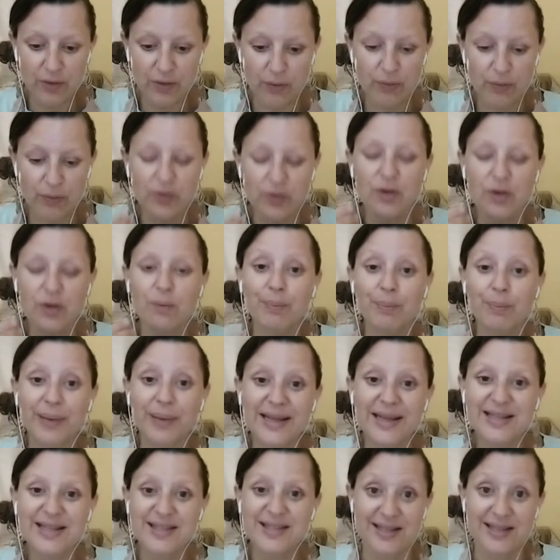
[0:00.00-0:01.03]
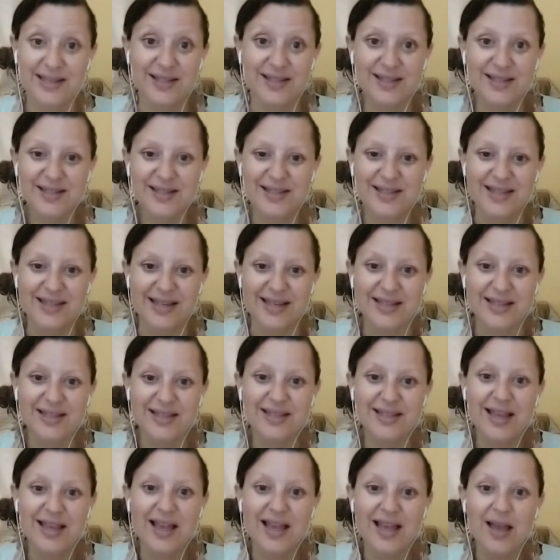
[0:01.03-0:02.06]
complete sentences
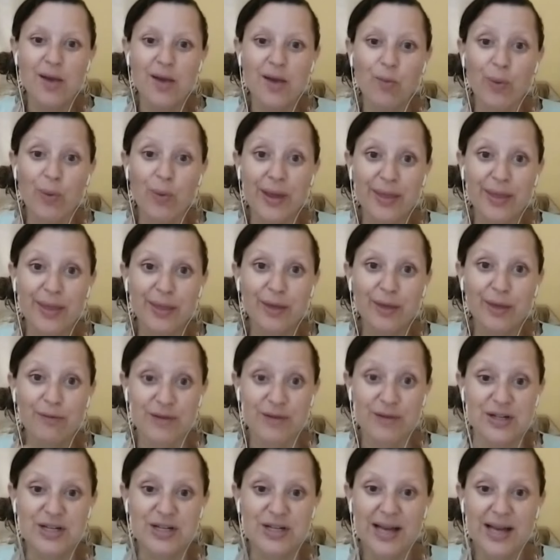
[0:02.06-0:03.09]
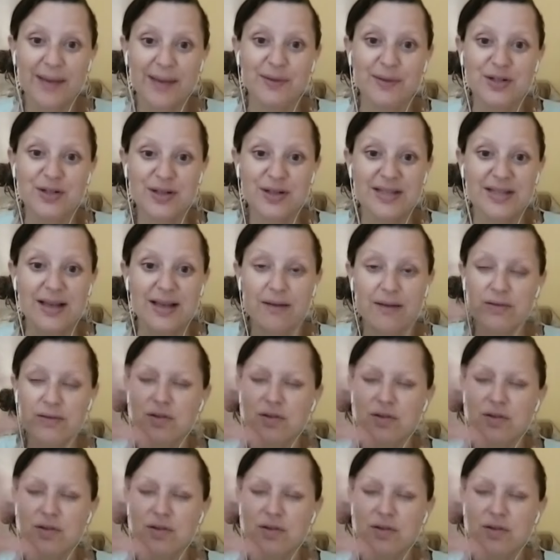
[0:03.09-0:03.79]
with rich language ourselves,